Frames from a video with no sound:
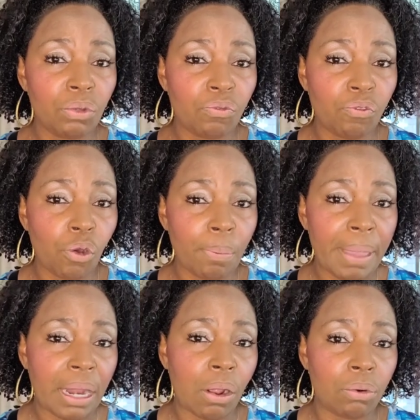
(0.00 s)
to 4
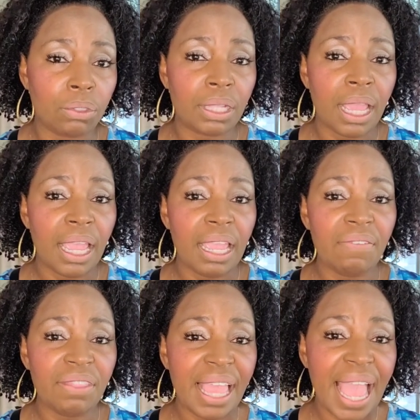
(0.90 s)
pet owners
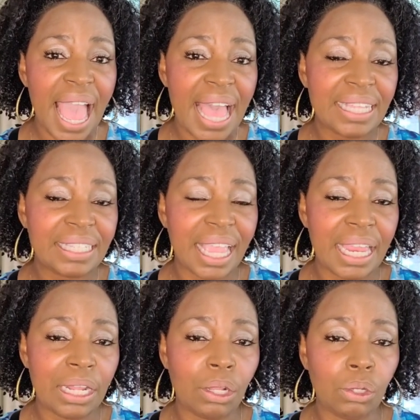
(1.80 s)
if they ask
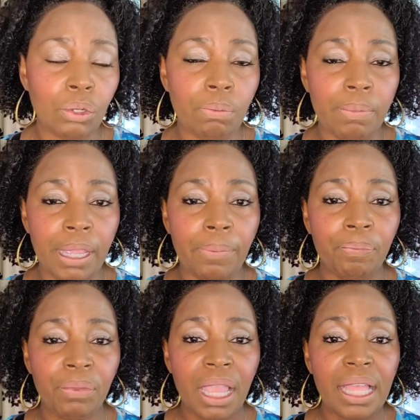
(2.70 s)
and include me.
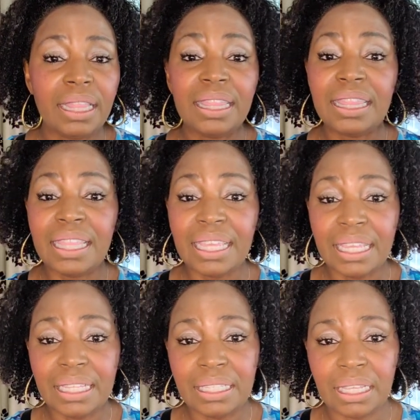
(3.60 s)

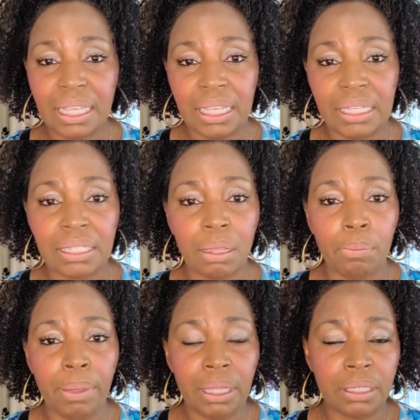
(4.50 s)
This is a
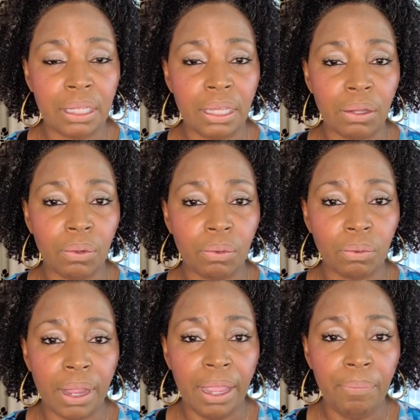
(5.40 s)
big deal,
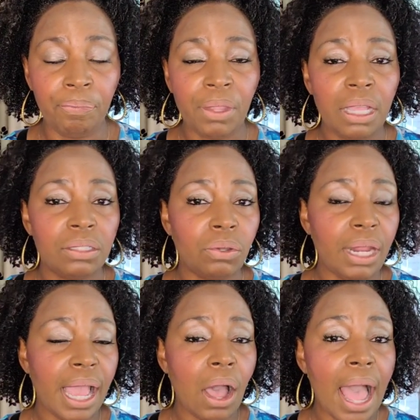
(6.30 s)
right? So
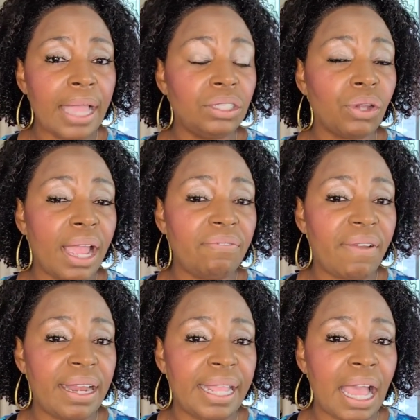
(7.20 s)
anyhow, I tried
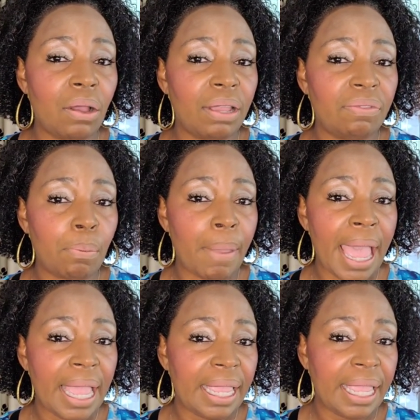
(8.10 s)
finding out if the
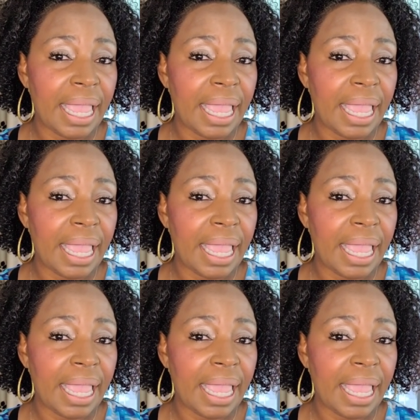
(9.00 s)
bag